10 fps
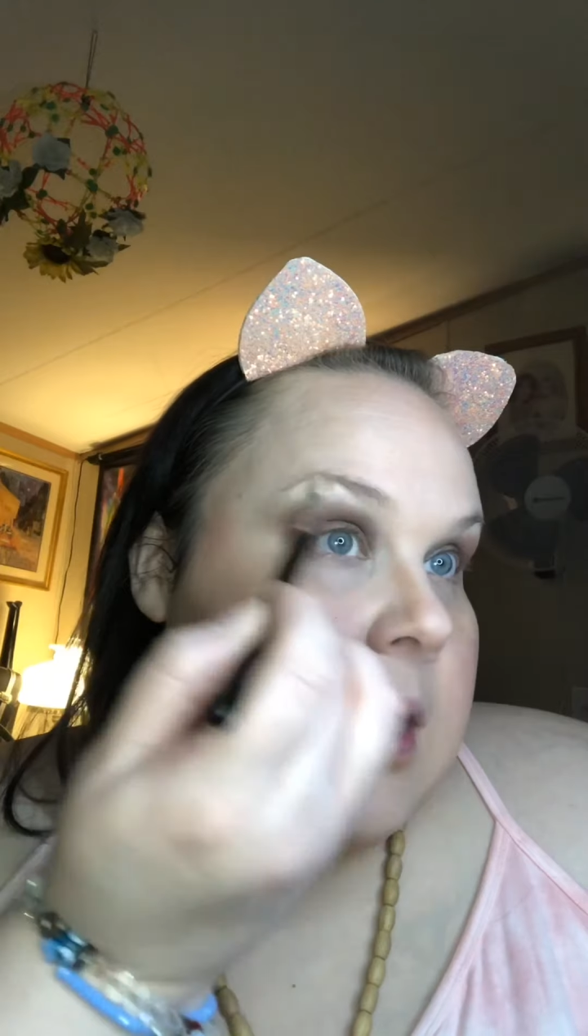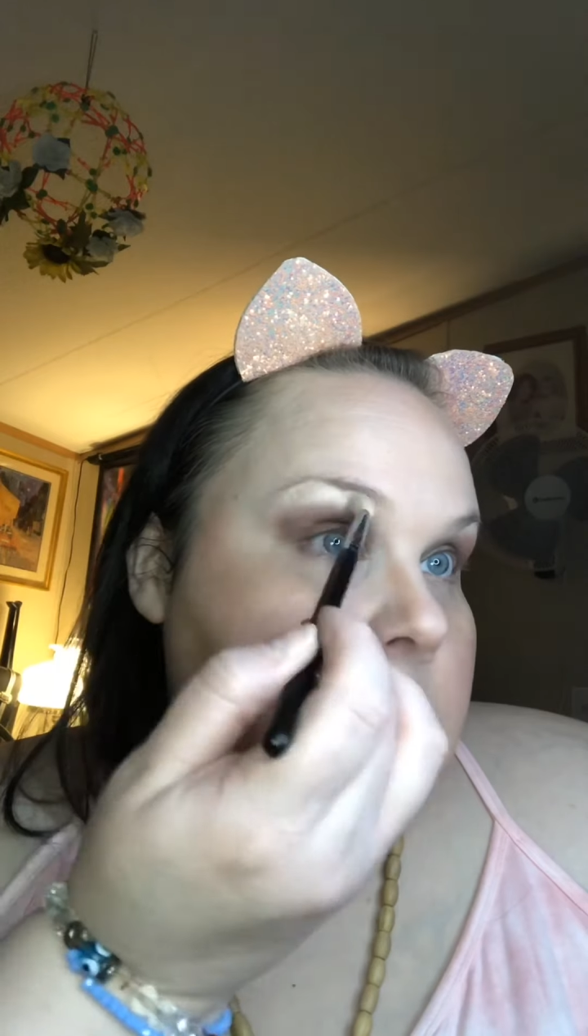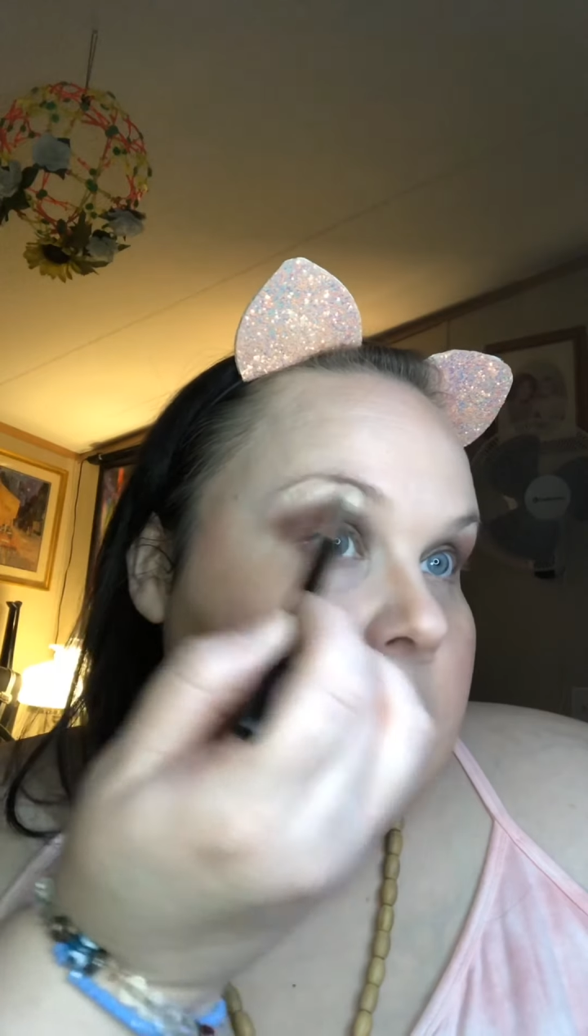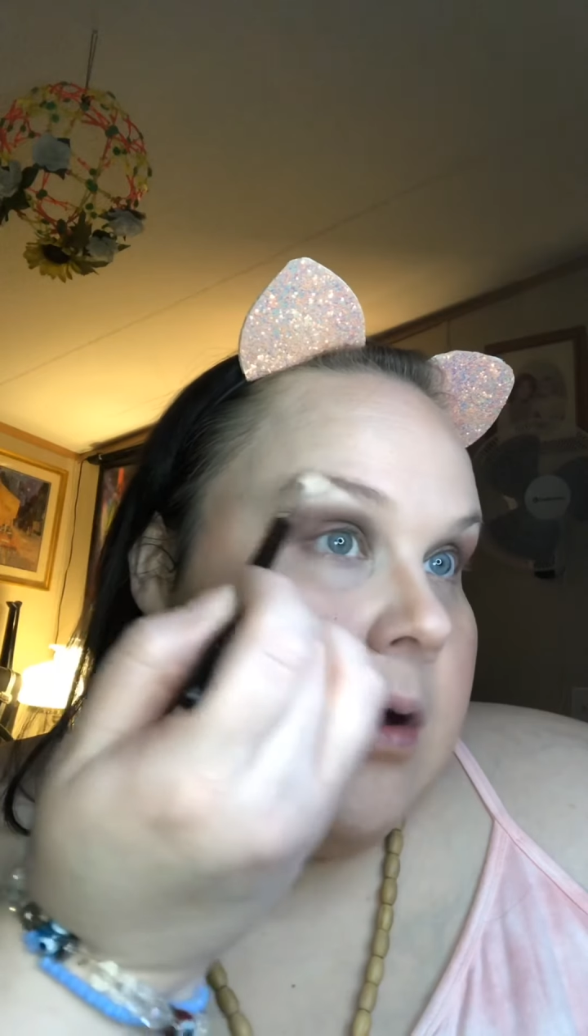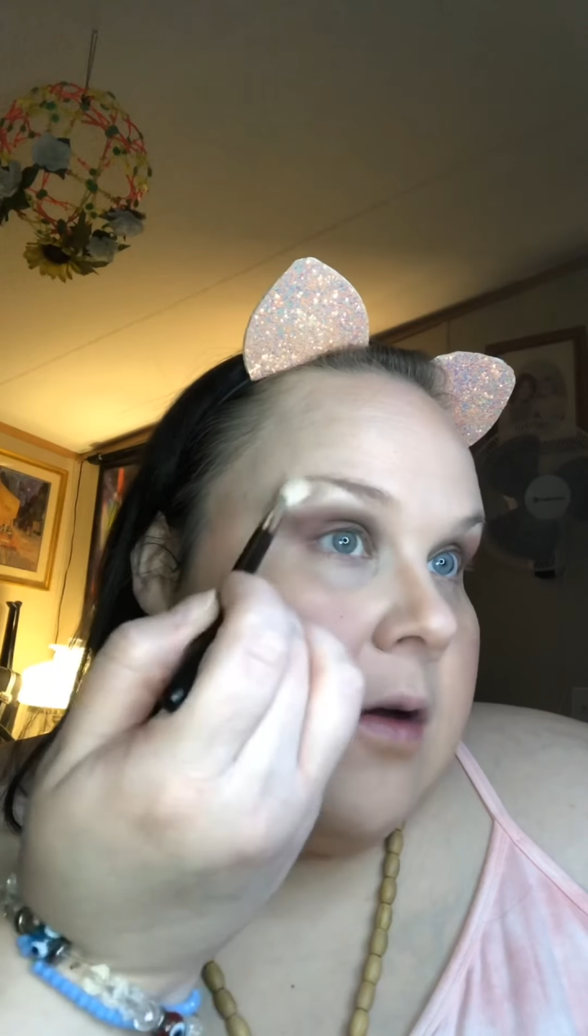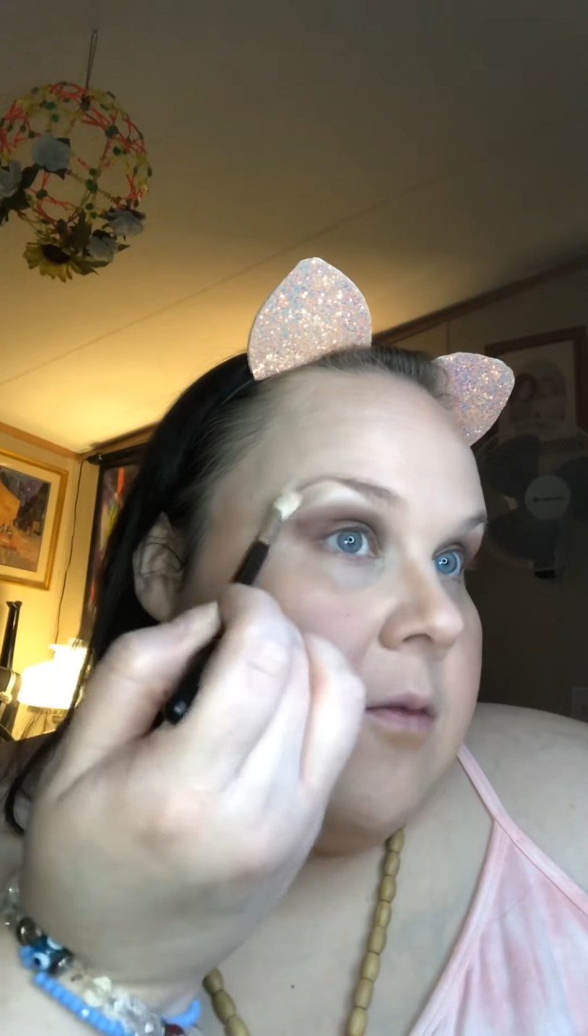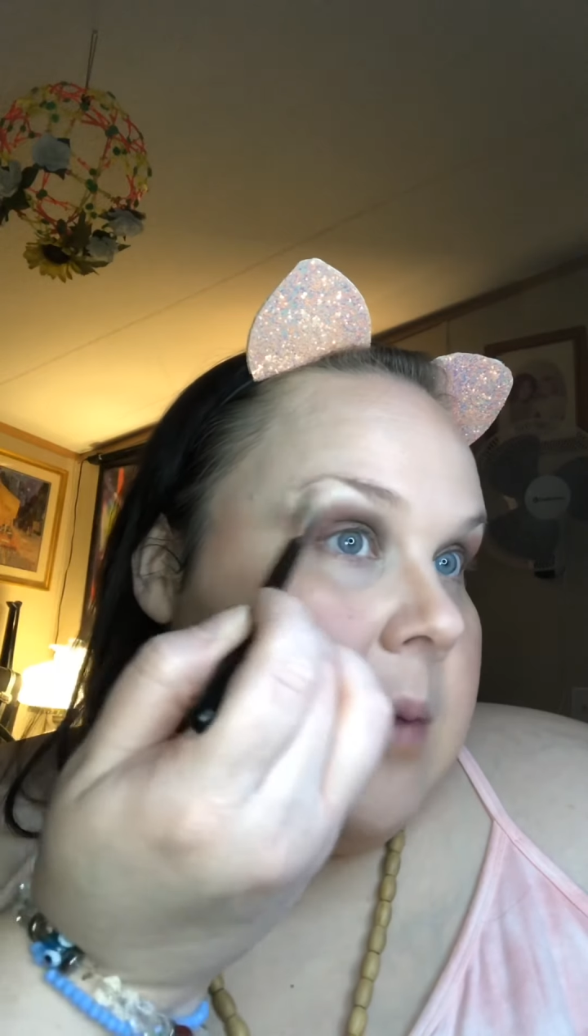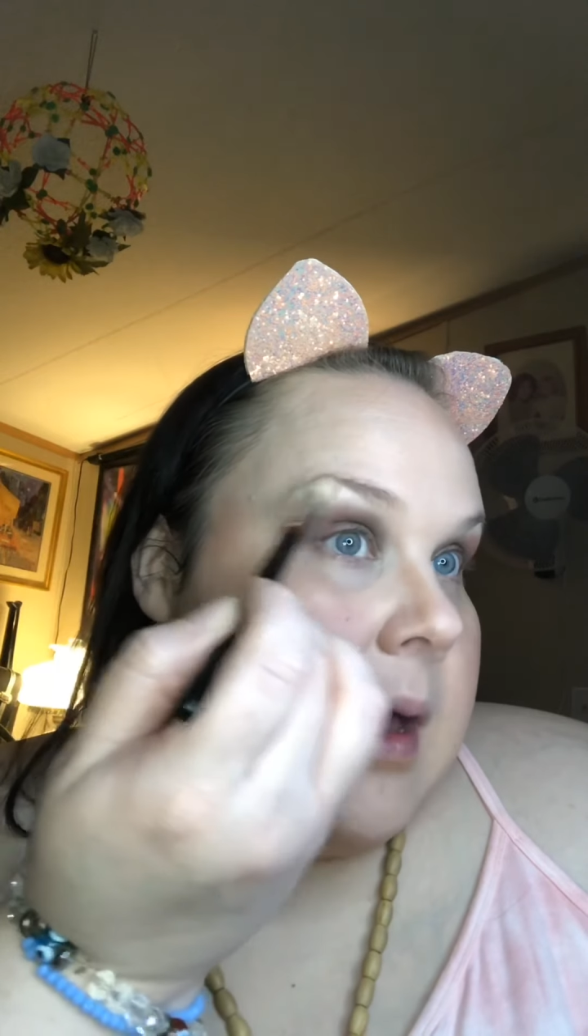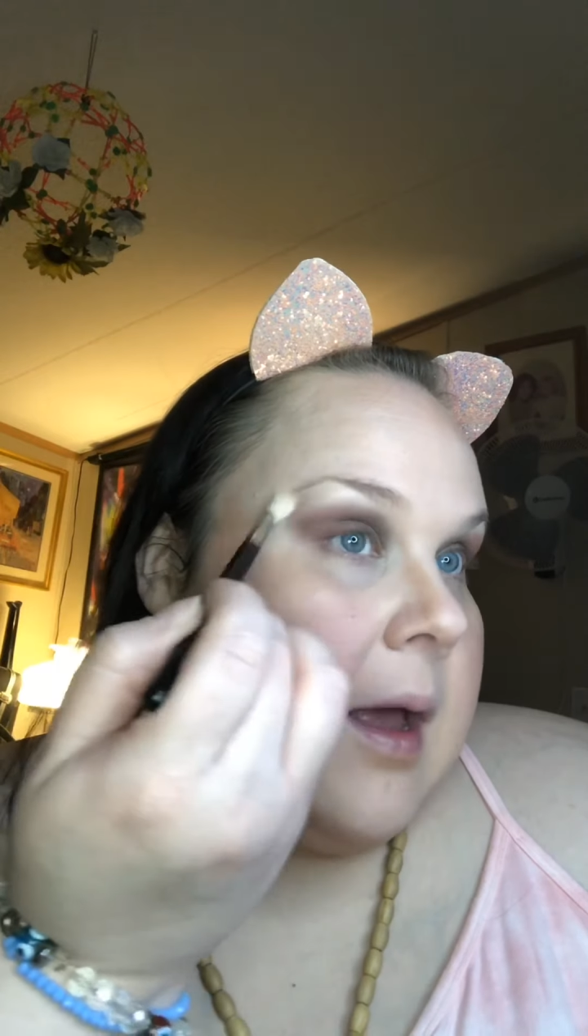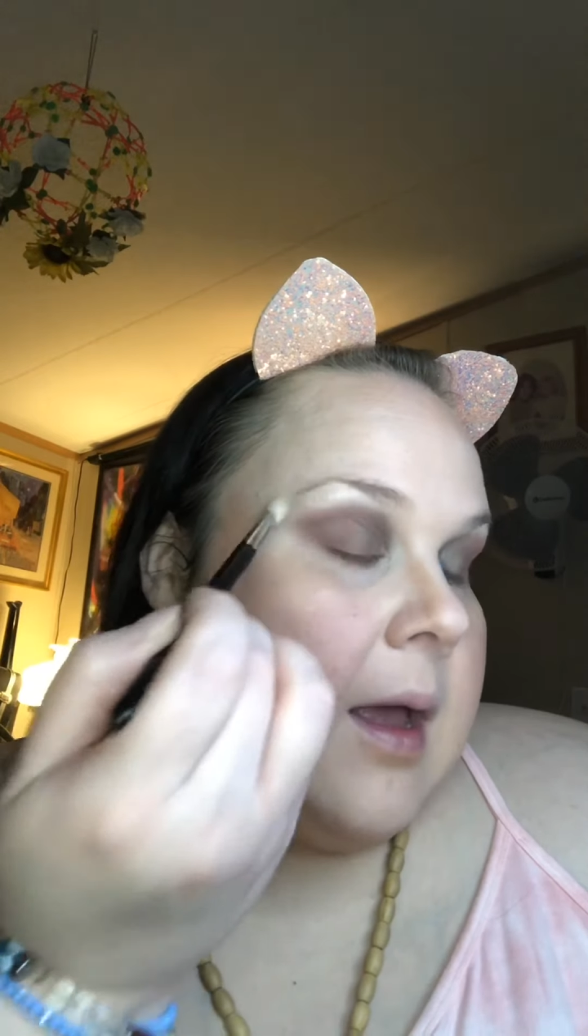part of my
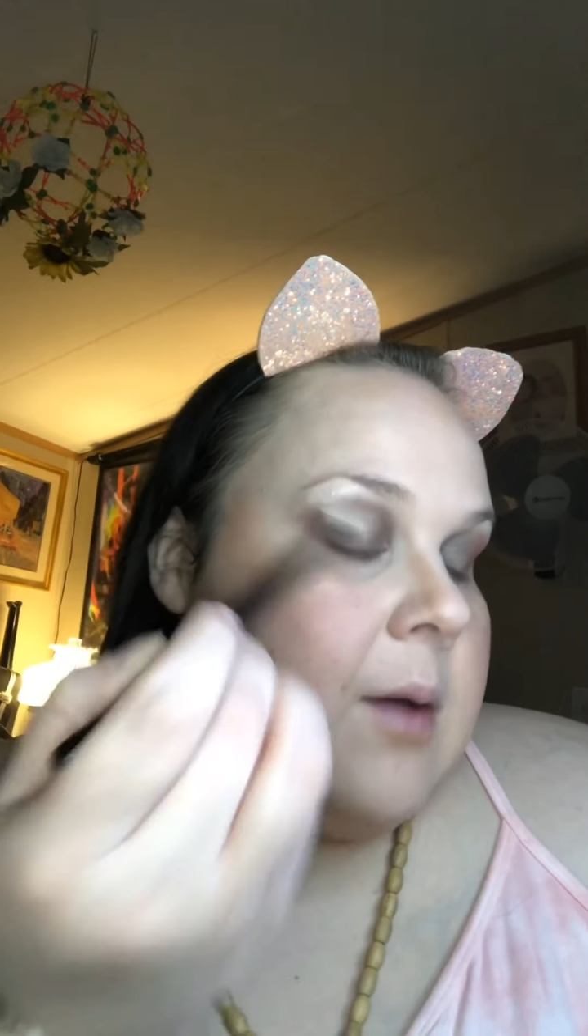eye,